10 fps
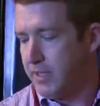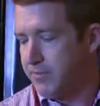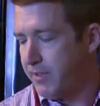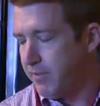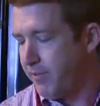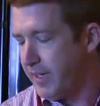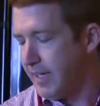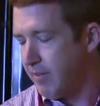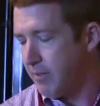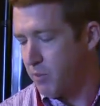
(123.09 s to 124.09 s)
please feel free
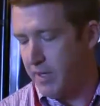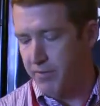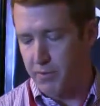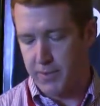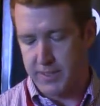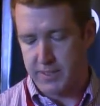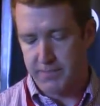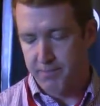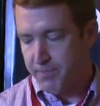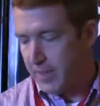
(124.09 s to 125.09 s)
to interrupt whenever you want.
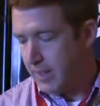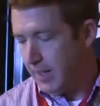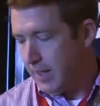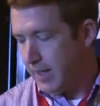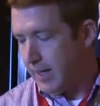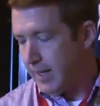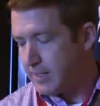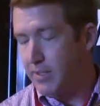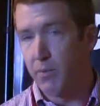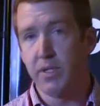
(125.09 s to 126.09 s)
so
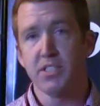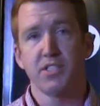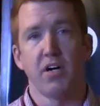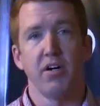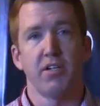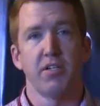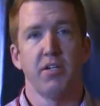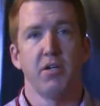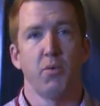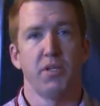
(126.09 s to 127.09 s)
I want to start
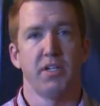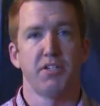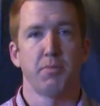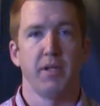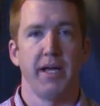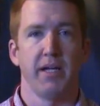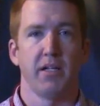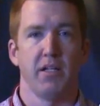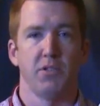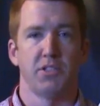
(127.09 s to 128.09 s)
with the display
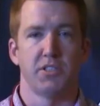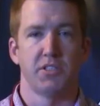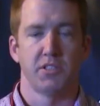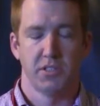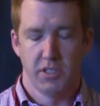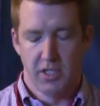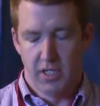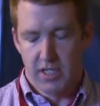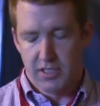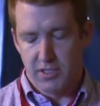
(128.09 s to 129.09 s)
enclosures.
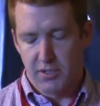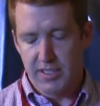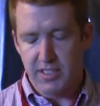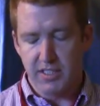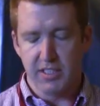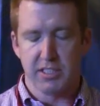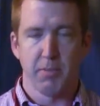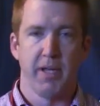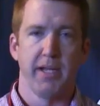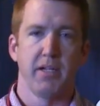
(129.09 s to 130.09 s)
So this is the
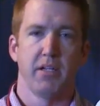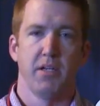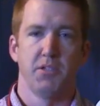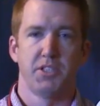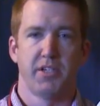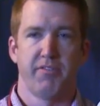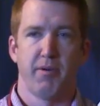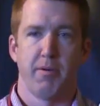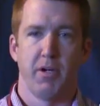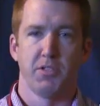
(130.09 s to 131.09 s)
display enclosure
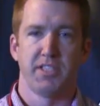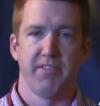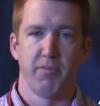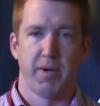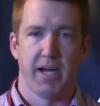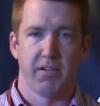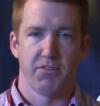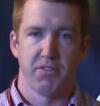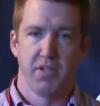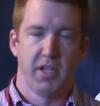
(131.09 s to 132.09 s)
from our 07
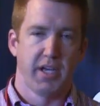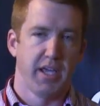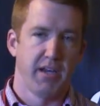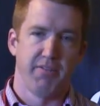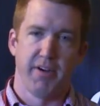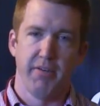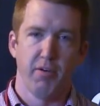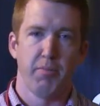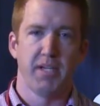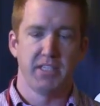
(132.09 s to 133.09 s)
models. Again, a very
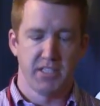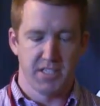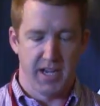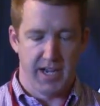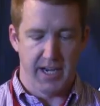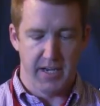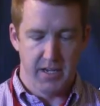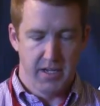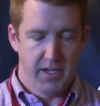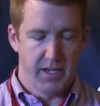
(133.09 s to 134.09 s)
robust
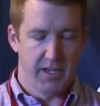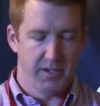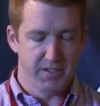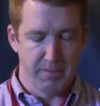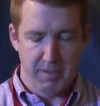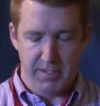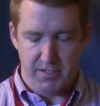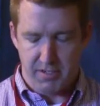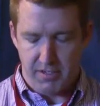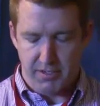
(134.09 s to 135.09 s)
design. Uh, you can see me
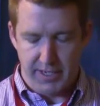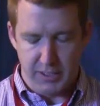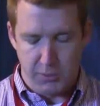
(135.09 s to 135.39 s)
just trying